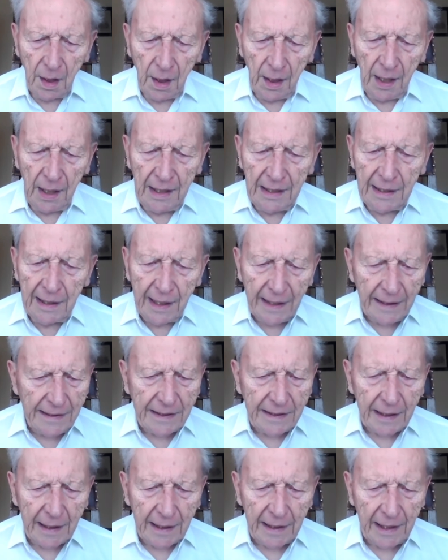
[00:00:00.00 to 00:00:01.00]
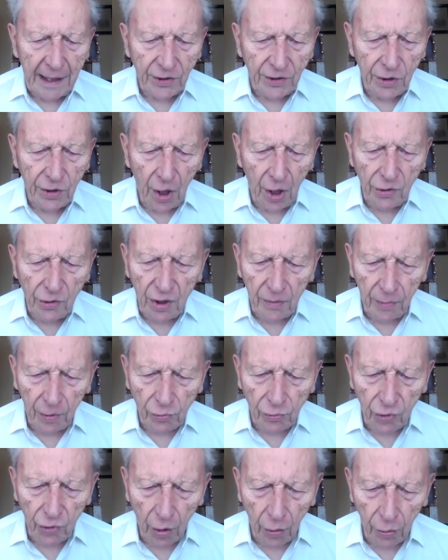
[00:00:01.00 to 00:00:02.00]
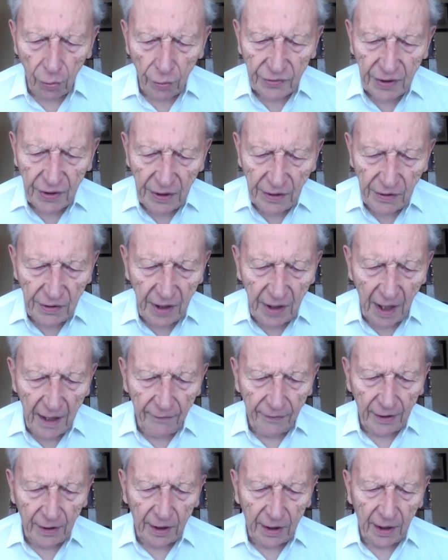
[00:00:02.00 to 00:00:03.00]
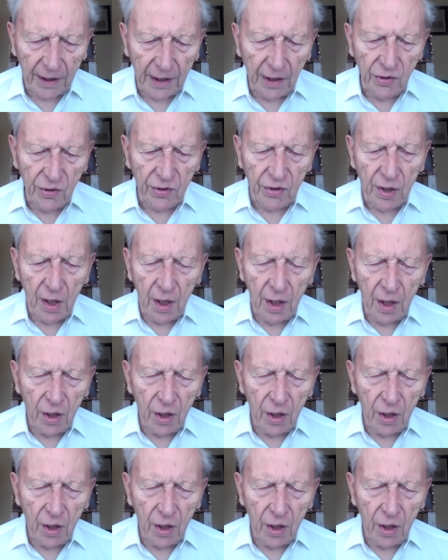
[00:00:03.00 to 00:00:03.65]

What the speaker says: He later had notable roles in David Lean's